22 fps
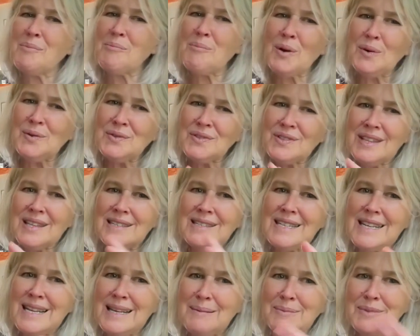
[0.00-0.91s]
Most of
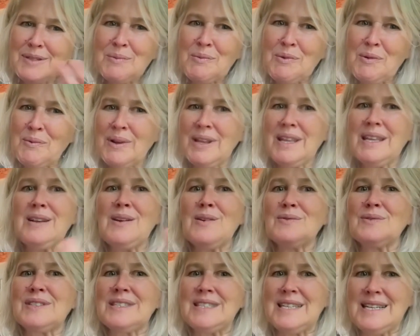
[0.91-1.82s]
the teams, we really
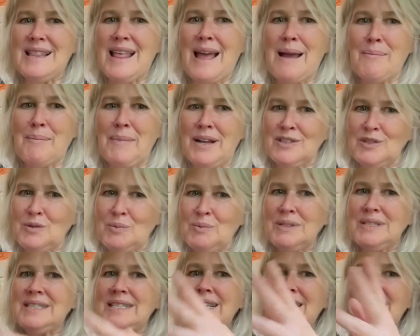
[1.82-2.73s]
don't see that much.
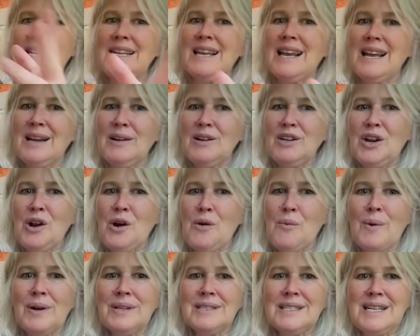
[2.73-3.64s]
We see,
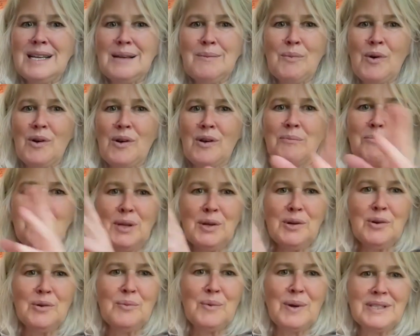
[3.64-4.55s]
one team wearing
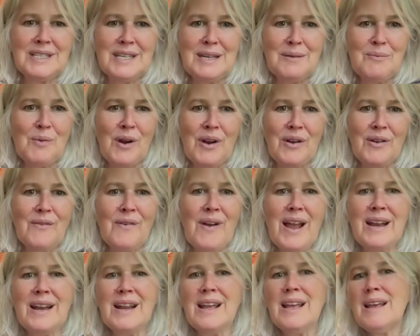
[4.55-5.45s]
blue and one team wearing
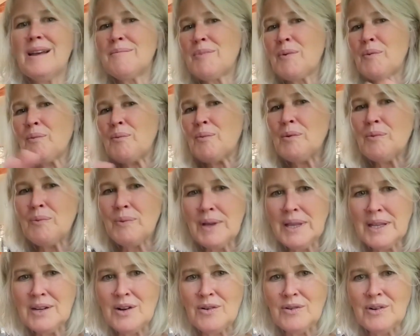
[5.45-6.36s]
red. We
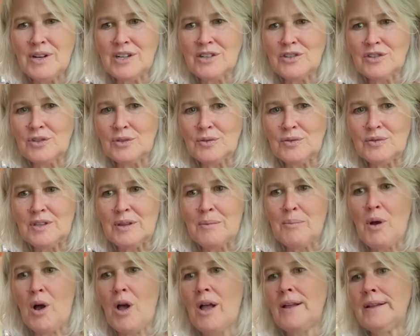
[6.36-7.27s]
really don't introduce
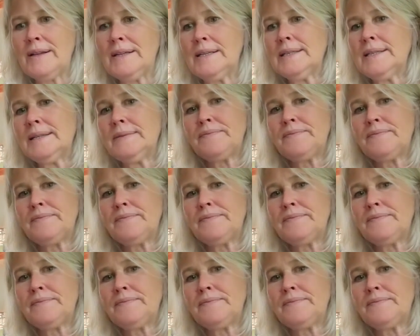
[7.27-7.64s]
them all.